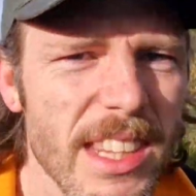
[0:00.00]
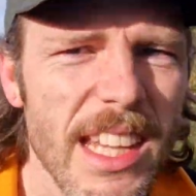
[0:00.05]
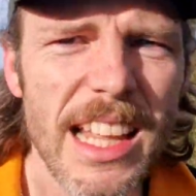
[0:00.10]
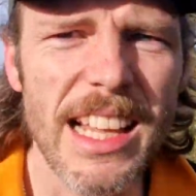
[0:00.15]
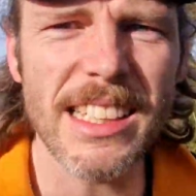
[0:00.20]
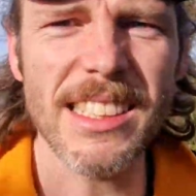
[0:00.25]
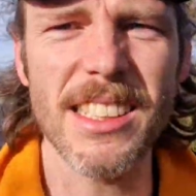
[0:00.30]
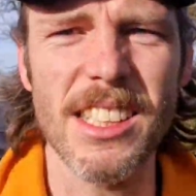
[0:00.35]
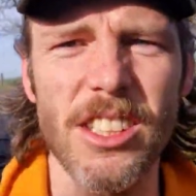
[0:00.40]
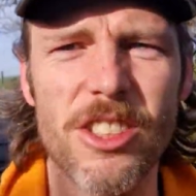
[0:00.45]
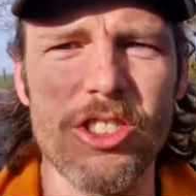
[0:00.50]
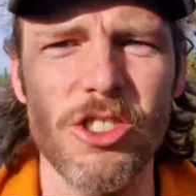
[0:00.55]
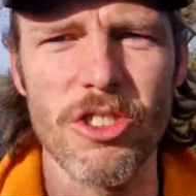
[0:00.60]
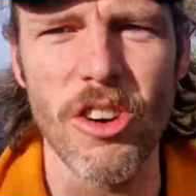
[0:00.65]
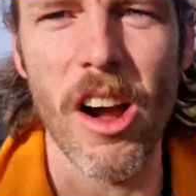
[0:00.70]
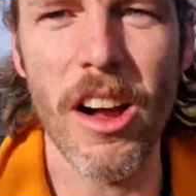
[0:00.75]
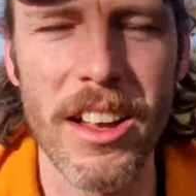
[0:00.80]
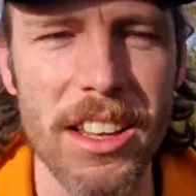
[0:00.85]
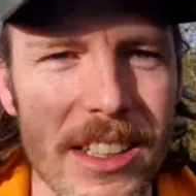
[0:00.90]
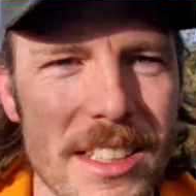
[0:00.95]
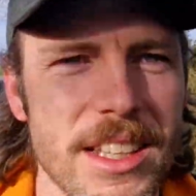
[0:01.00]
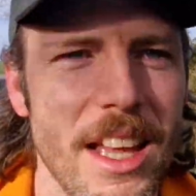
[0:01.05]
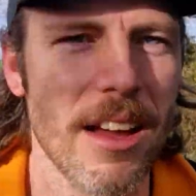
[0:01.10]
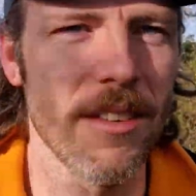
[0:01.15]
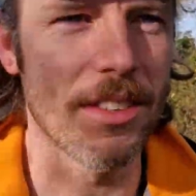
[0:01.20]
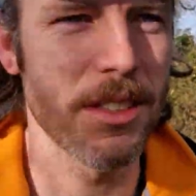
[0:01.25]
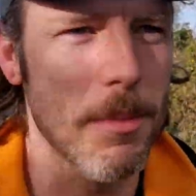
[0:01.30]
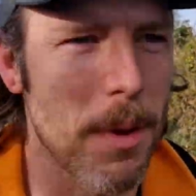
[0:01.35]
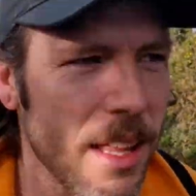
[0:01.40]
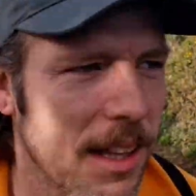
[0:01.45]
That's the strongest that
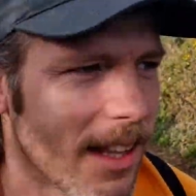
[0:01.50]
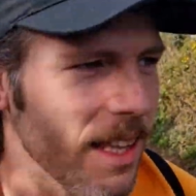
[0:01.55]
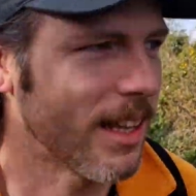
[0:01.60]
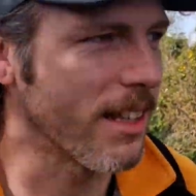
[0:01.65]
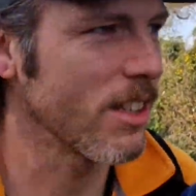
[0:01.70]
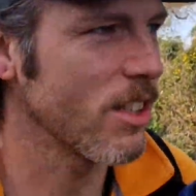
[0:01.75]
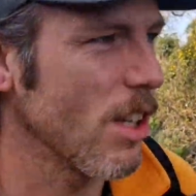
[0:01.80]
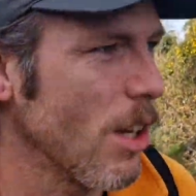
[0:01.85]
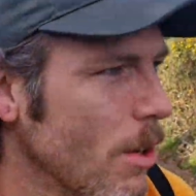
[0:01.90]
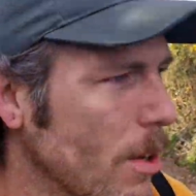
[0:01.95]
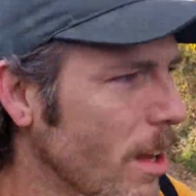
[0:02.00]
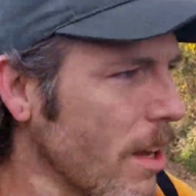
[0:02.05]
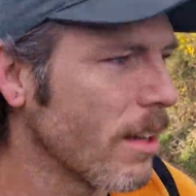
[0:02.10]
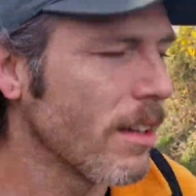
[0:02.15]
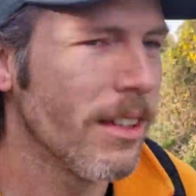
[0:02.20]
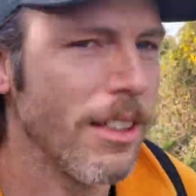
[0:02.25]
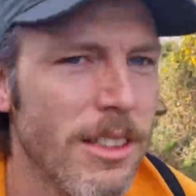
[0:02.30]
I've smelled that in so long.